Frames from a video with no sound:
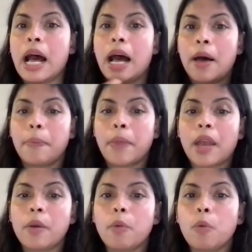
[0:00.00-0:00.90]

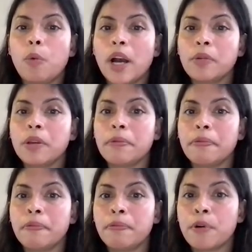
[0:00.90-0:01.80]
And what we
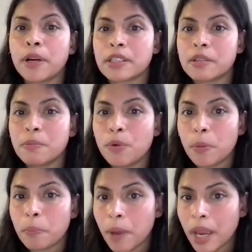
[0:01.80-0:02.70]
focused
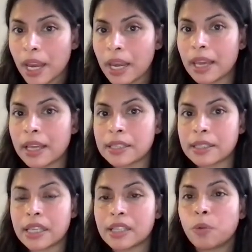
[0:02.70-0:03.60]
mainly
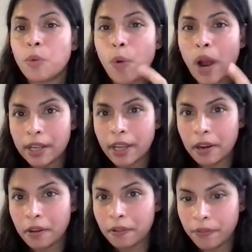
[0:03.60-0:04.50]
is what
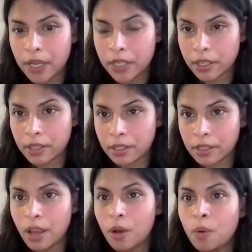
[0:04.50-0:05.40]
kind of features